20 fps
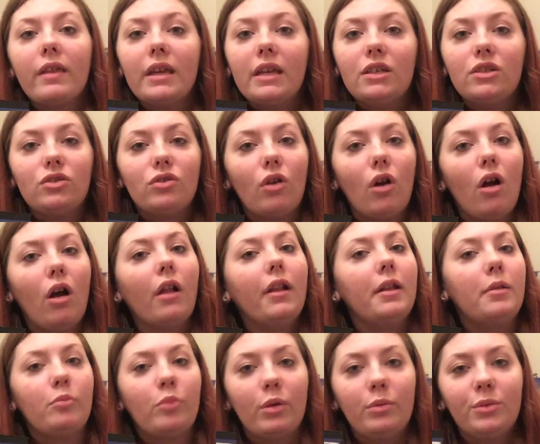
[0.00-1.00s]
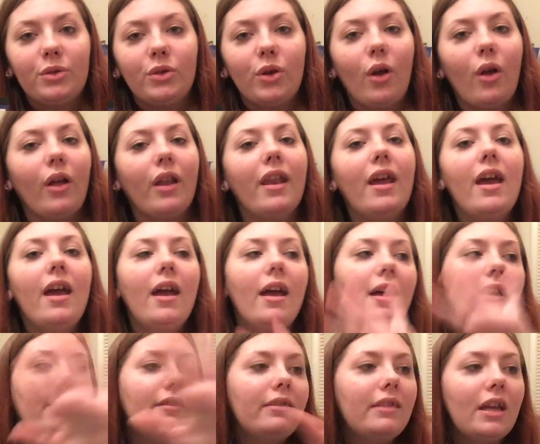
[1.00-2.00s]
that he's drawn and Prim's drawn.
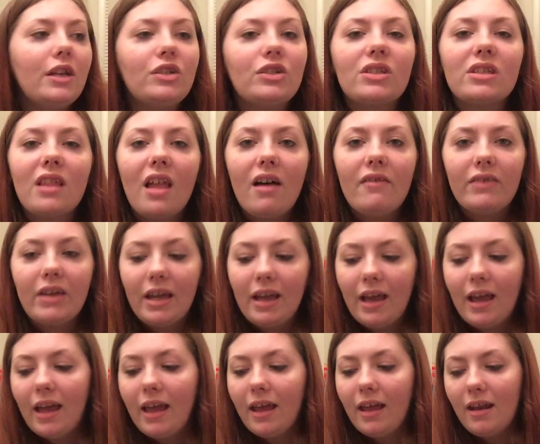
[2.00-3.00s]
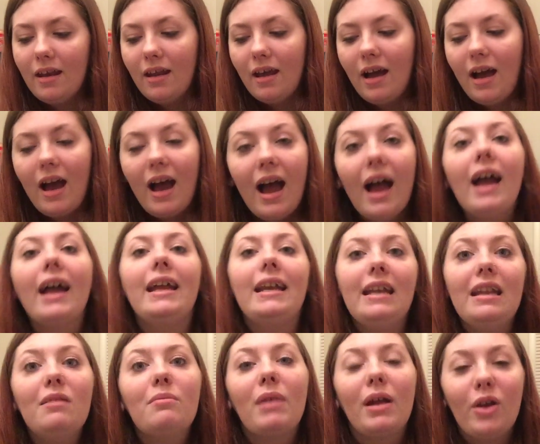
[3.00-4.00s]
They just love it, and I
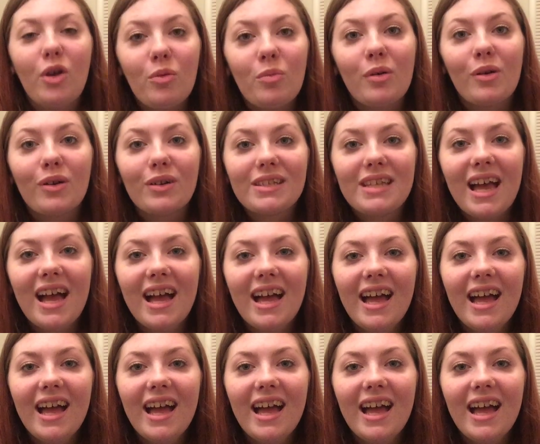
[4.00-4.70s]
need my notebooks.